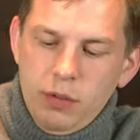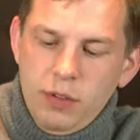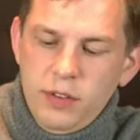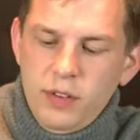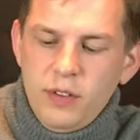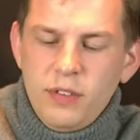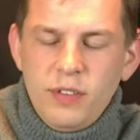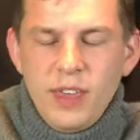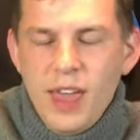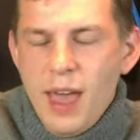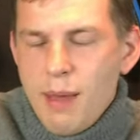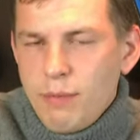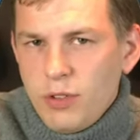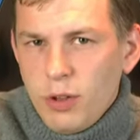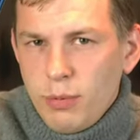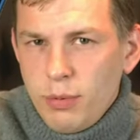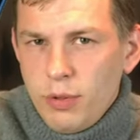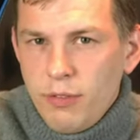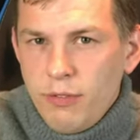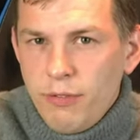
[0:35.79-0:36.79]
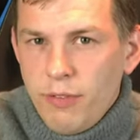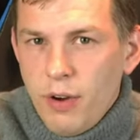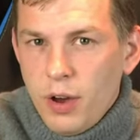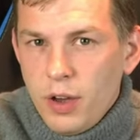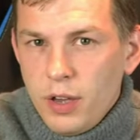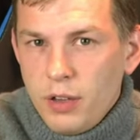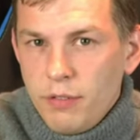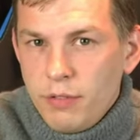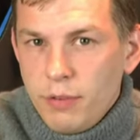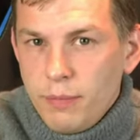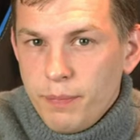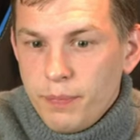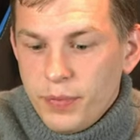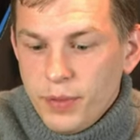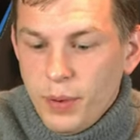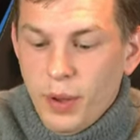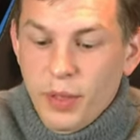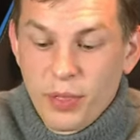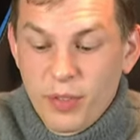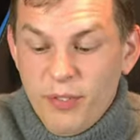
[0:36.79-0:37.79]
This is the MW5,
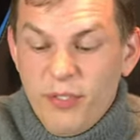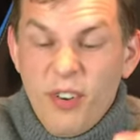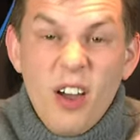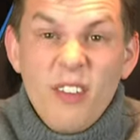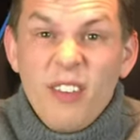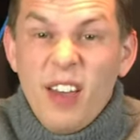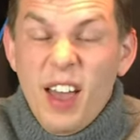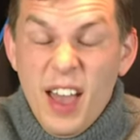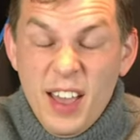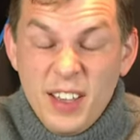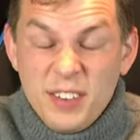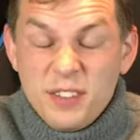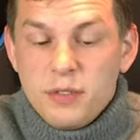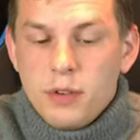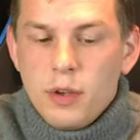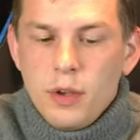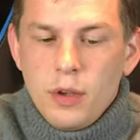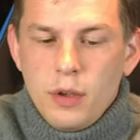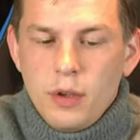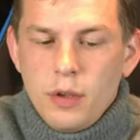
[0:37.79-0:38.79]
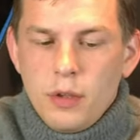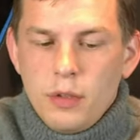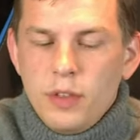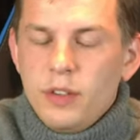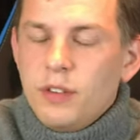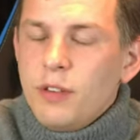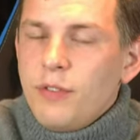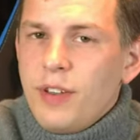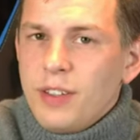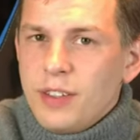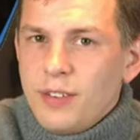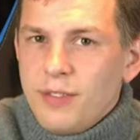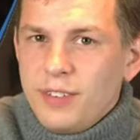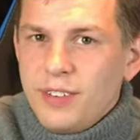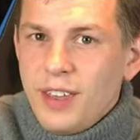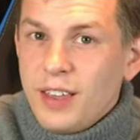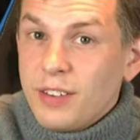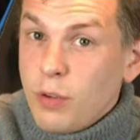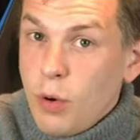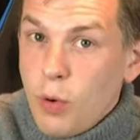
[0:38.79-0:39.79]
uh, the 5S. This effectively
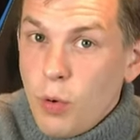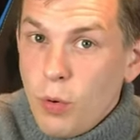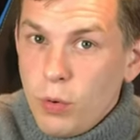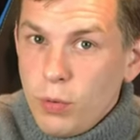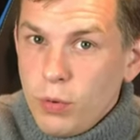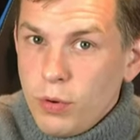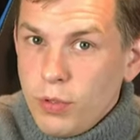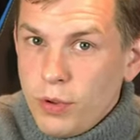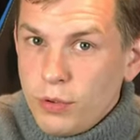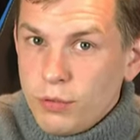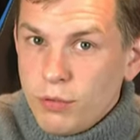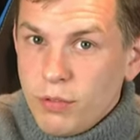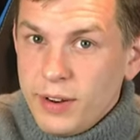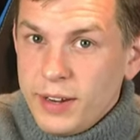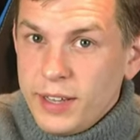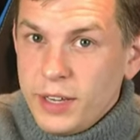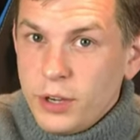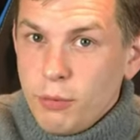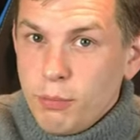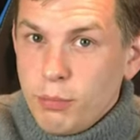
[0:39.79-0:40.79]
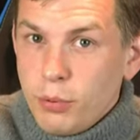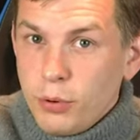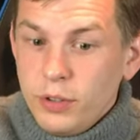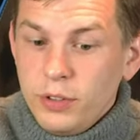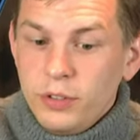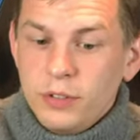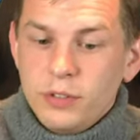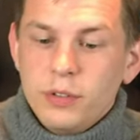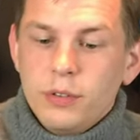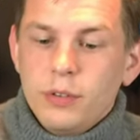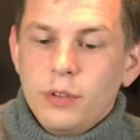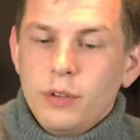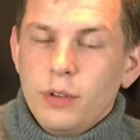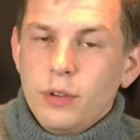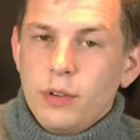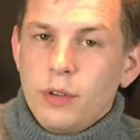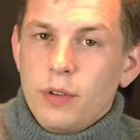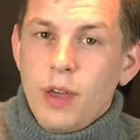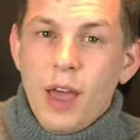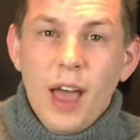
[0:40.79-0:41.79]
takes all of those really good points
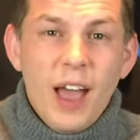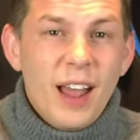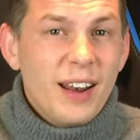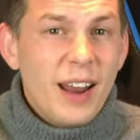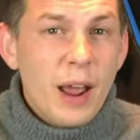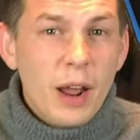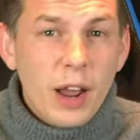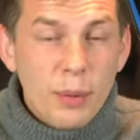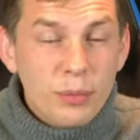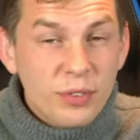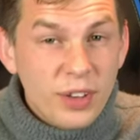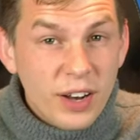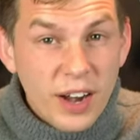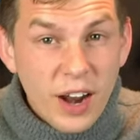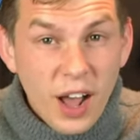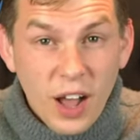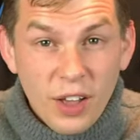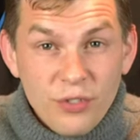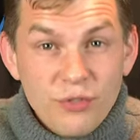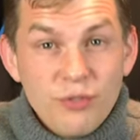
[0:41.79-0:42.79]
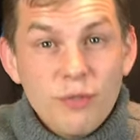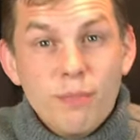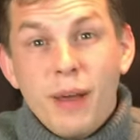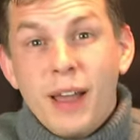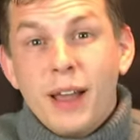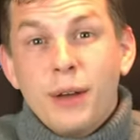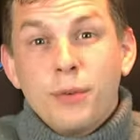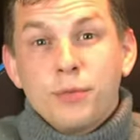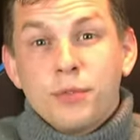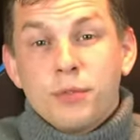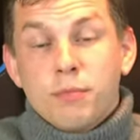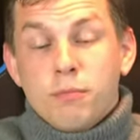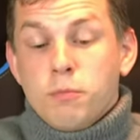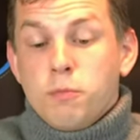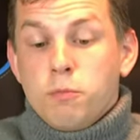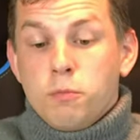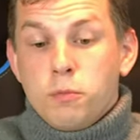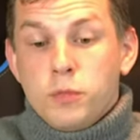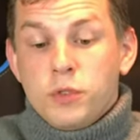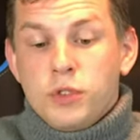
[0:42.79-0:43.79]
and now comes in at £100.
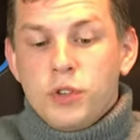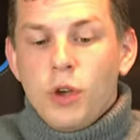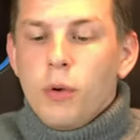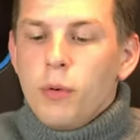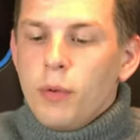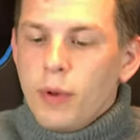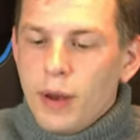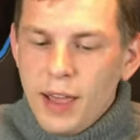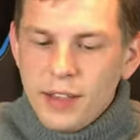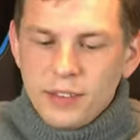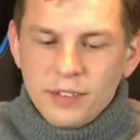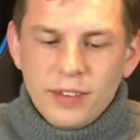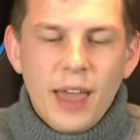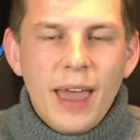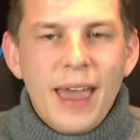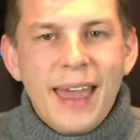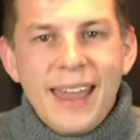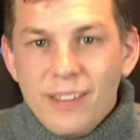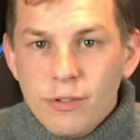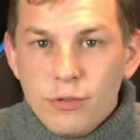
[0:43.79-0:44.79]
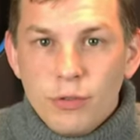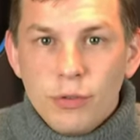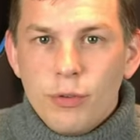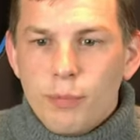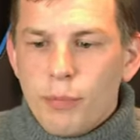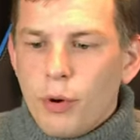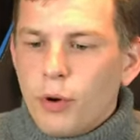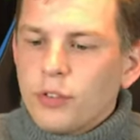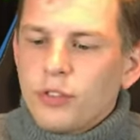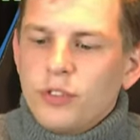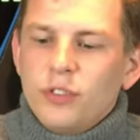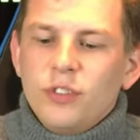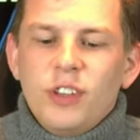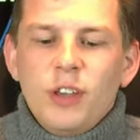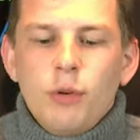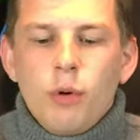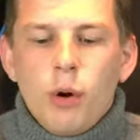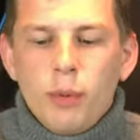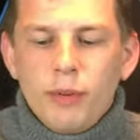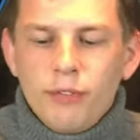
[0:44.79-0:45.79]
So let's get into the box and
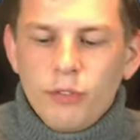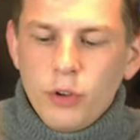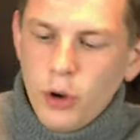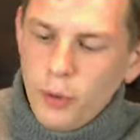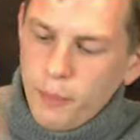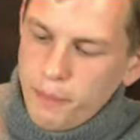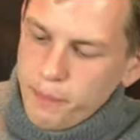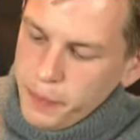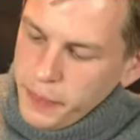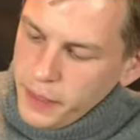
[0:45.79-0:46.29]
see what we've got.